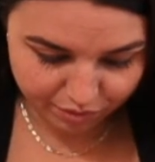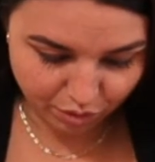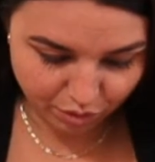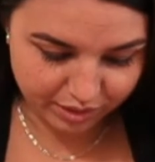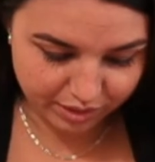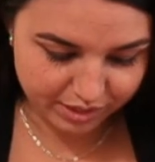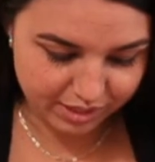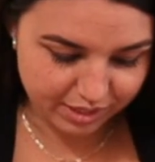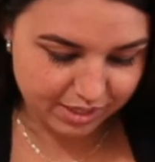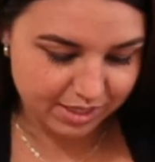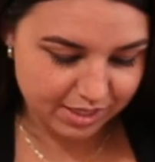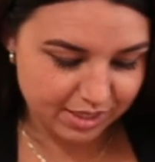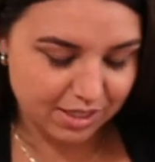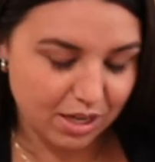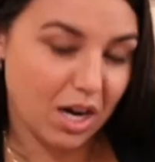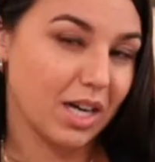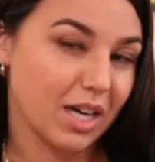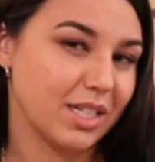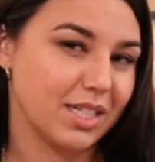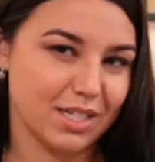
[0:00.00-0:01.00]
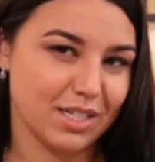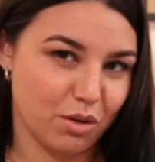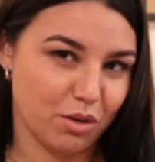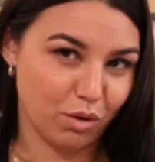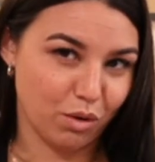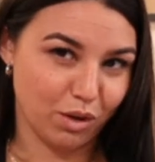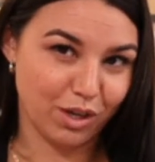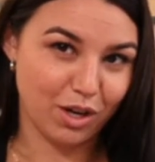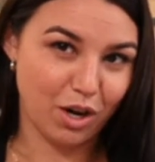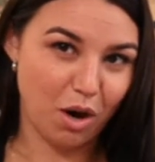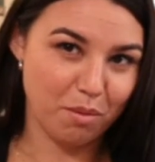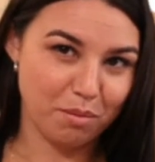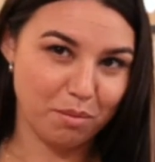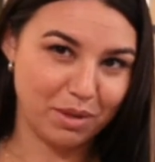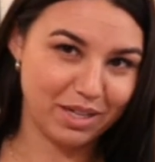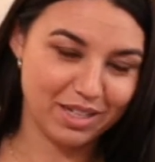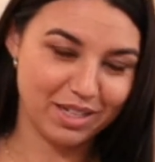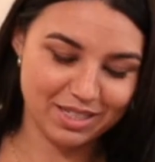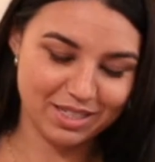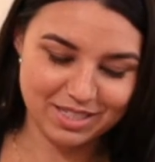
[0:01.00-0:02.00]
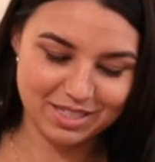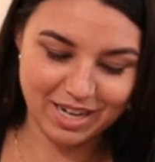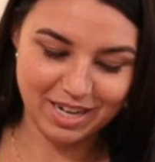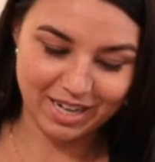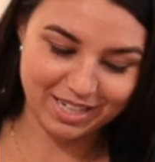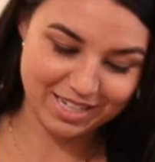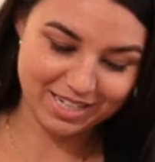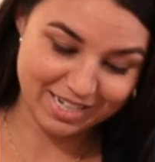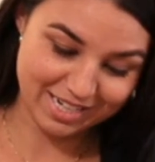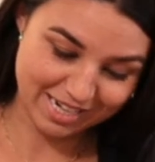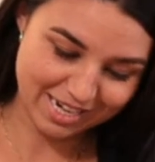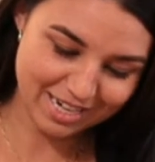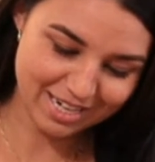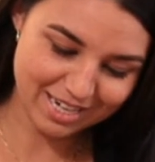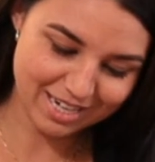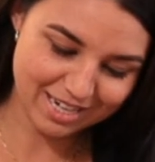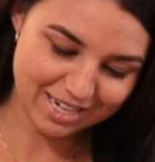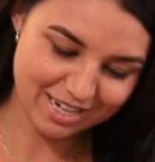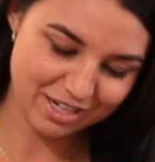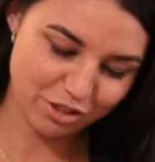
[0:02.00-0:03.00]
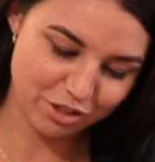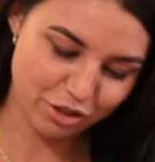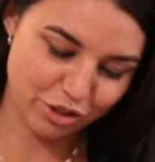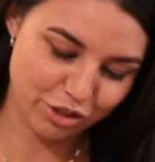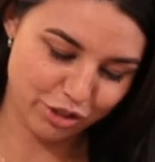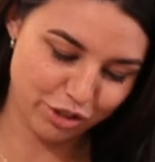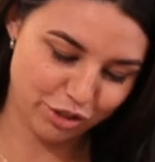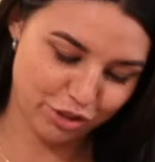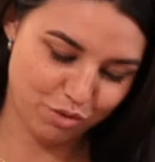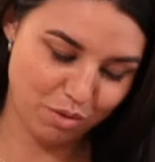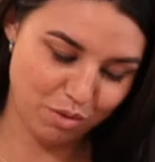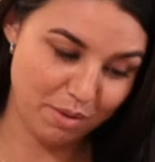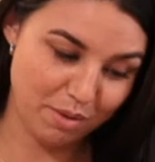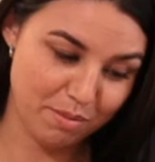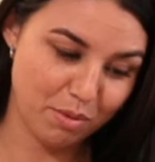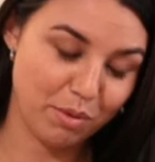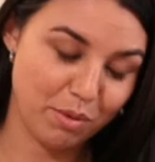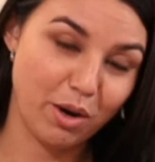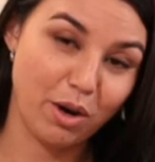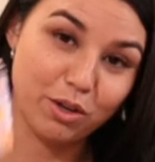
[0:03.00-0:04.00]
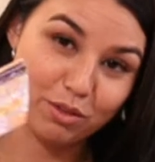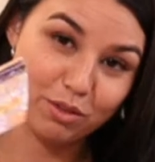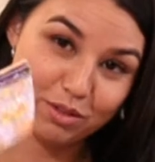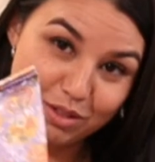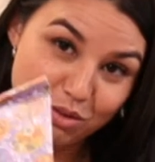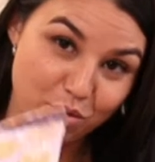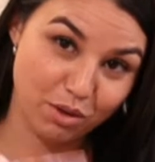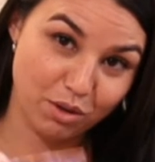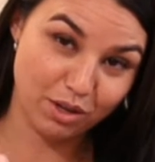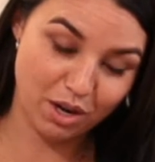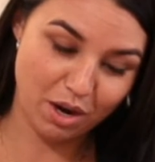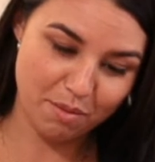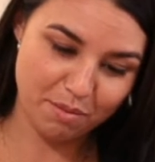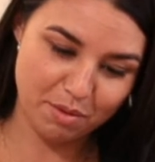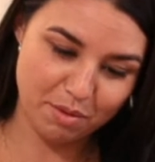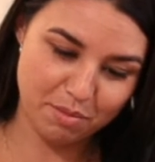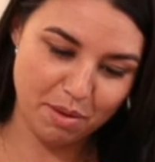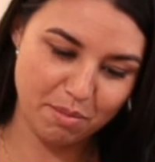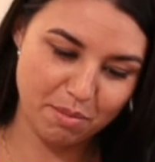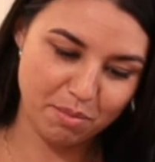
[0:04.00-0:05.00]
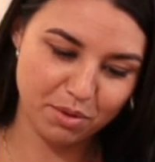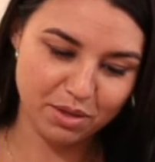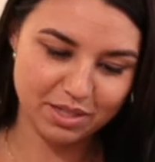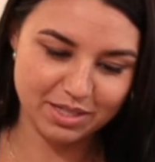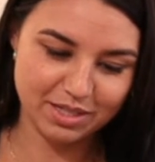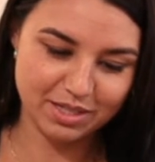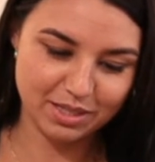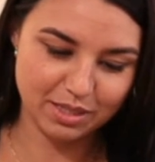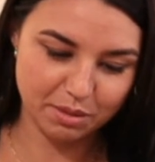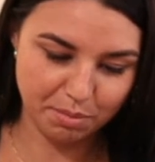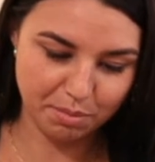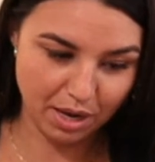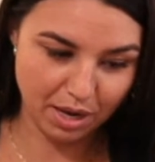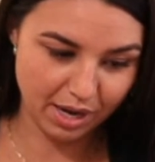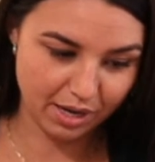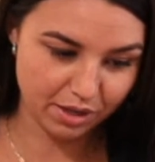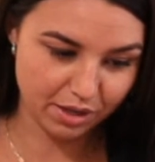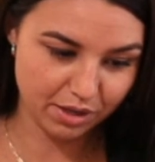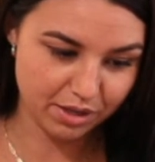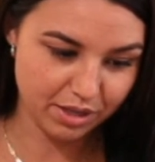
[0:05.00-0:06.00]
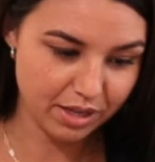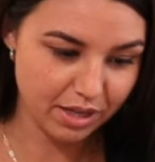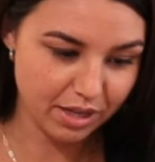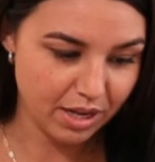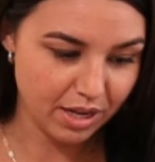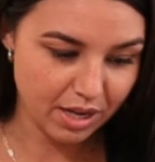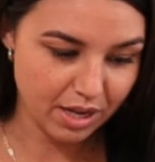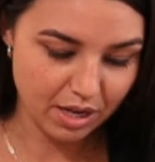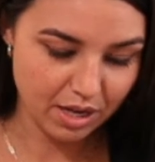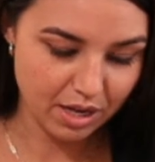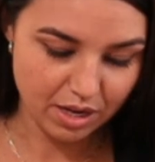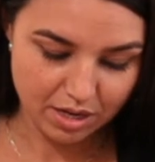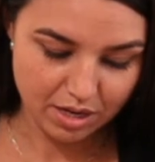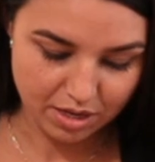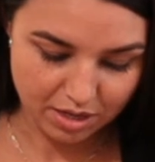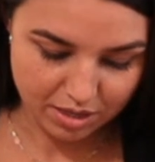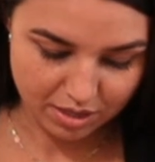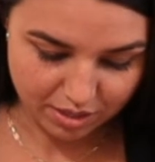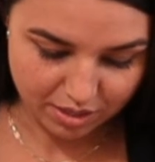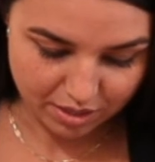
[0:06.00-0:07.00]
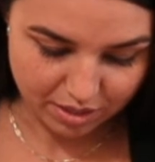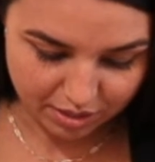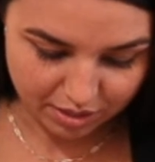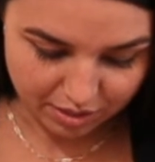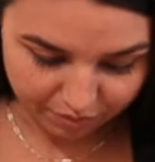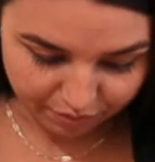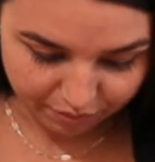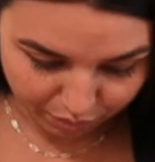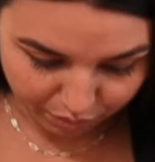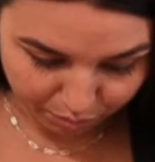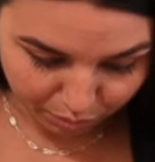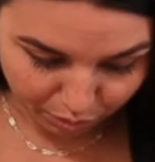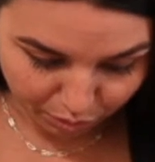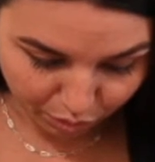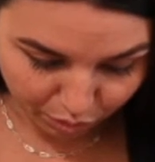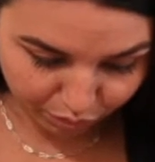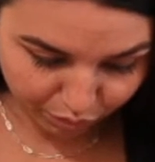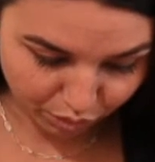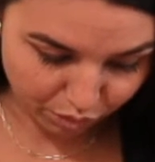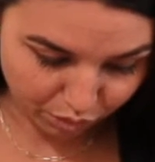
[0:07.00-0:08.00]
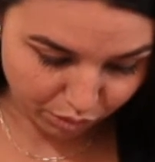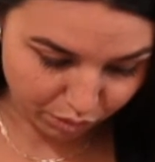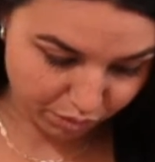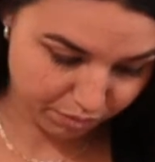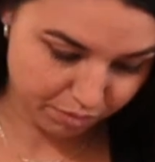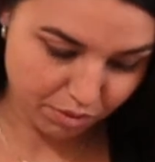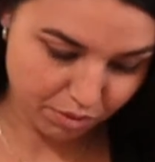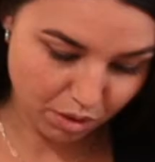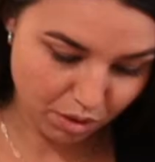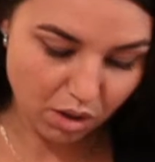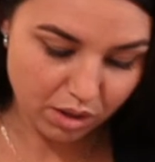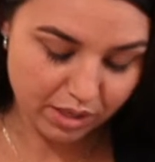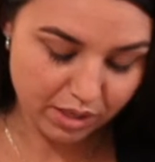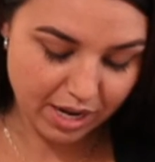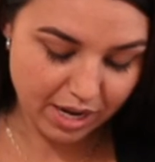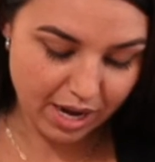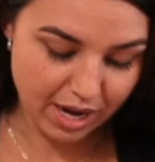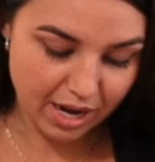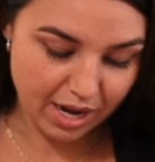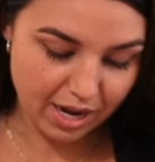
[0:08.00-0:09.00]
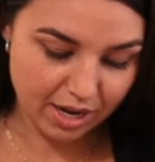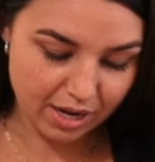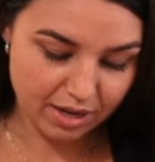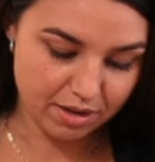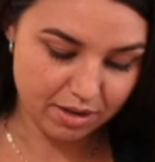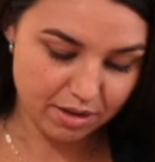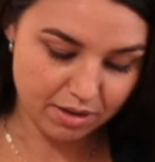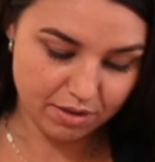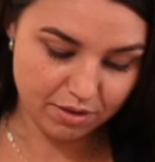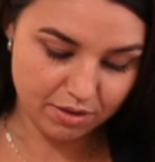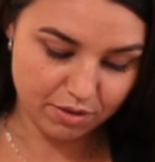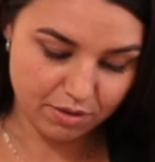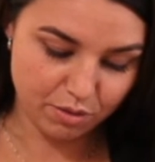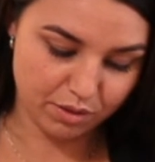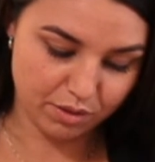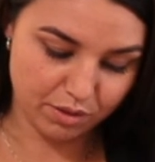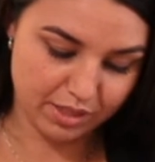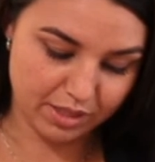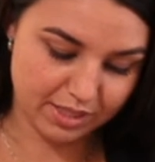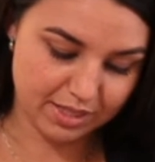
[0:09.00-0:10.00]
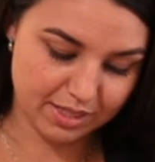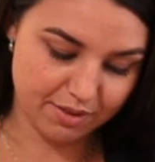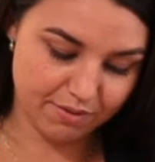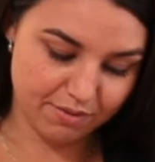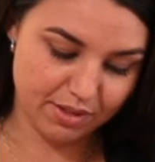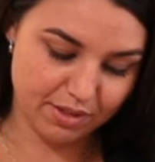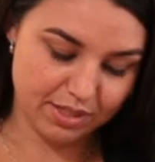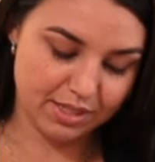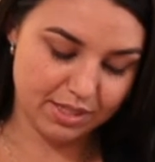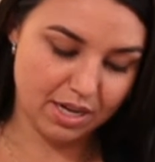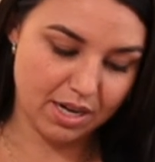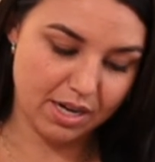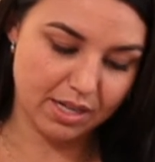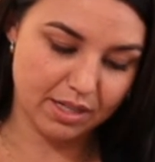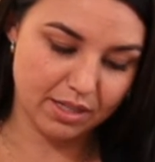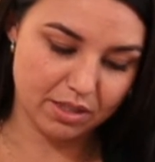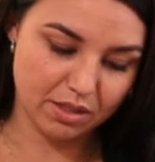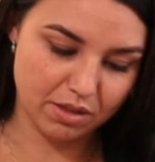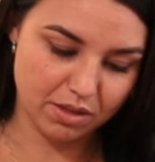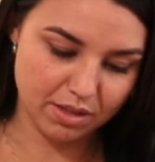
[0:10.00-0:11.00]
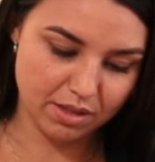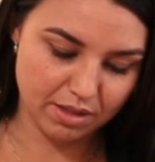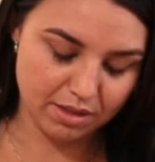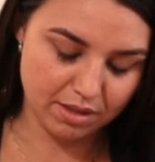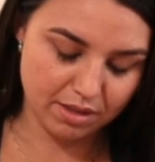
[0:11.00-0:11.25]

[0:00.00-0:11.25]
this is not an origami technique, a traditional one, but we are using origami paper. It's inspired for beautiful holiday or Thanksgiving designs on them.